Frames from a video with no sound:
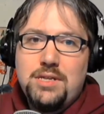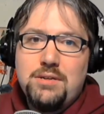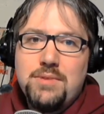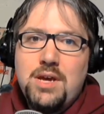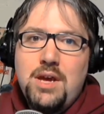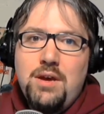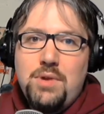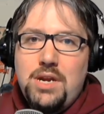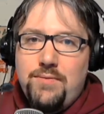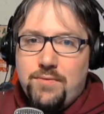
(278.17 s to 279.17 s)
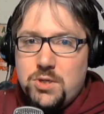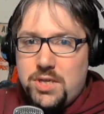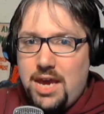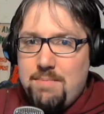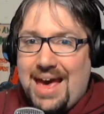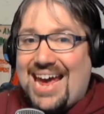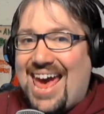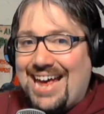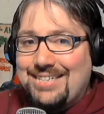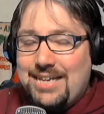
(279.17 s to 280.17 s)
with him when he first came
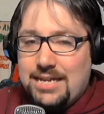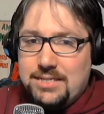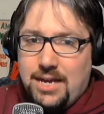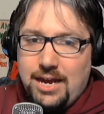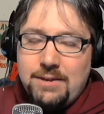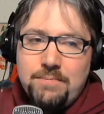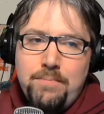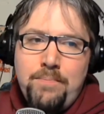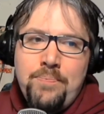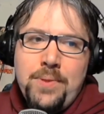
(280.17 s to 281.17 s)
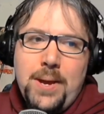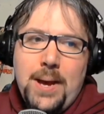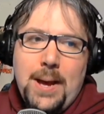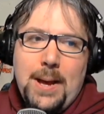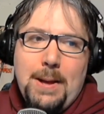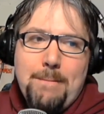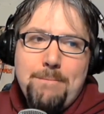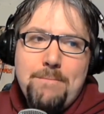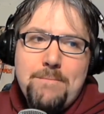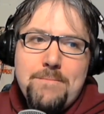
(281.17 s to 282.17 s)
back as tensai
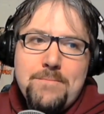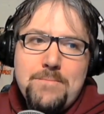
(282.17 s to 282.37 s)
um,